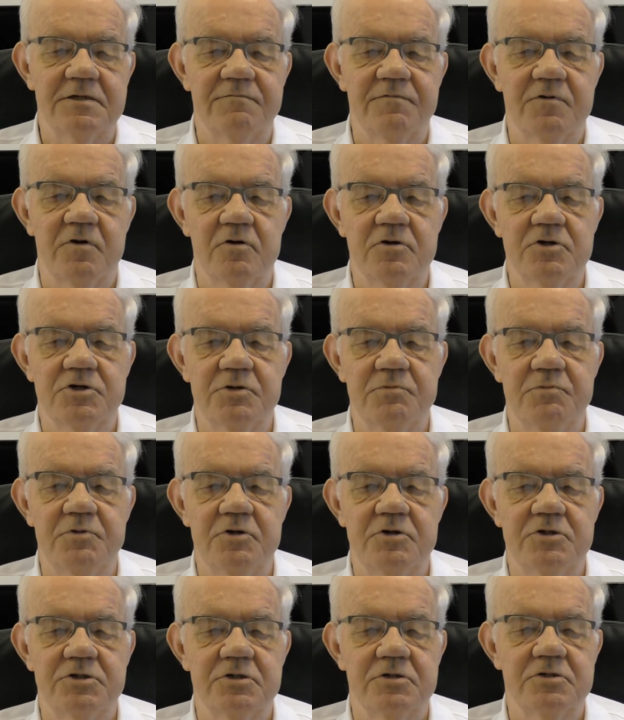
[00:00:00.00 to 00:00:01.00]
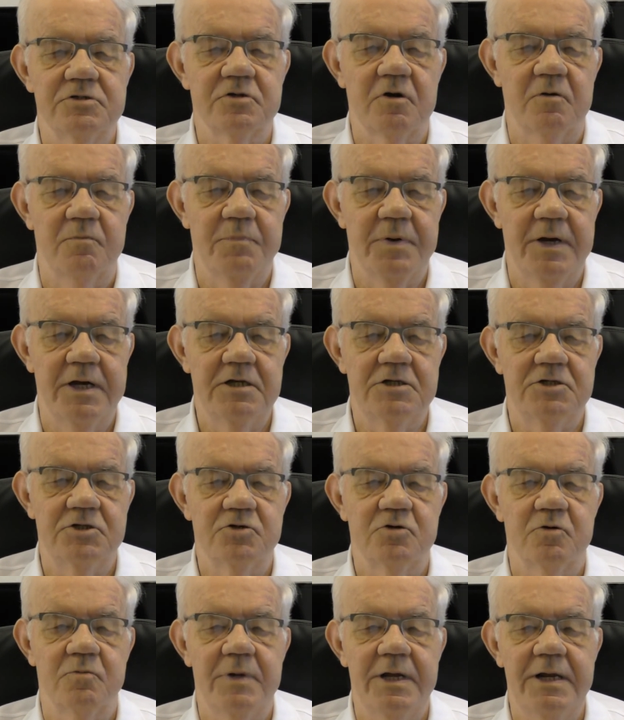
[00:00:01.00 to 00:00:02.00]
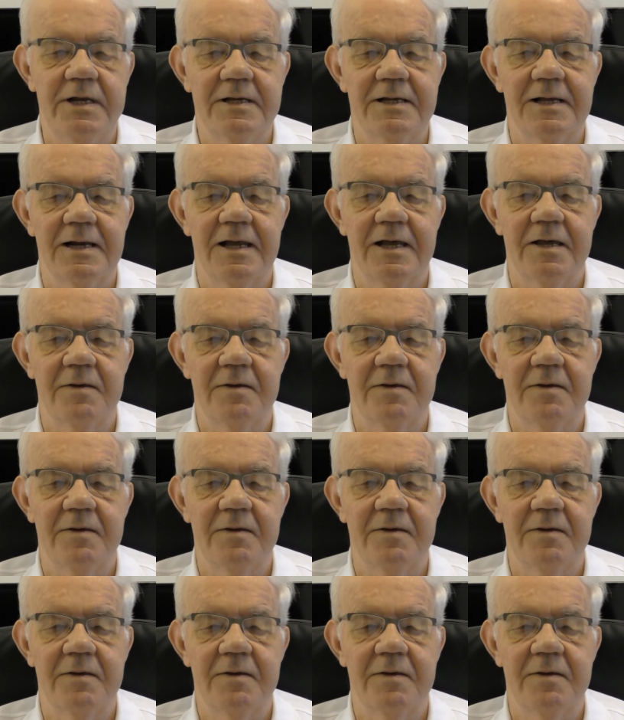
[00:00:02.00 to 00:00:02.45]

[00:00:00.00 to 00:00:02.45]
if contributions are paid to your medical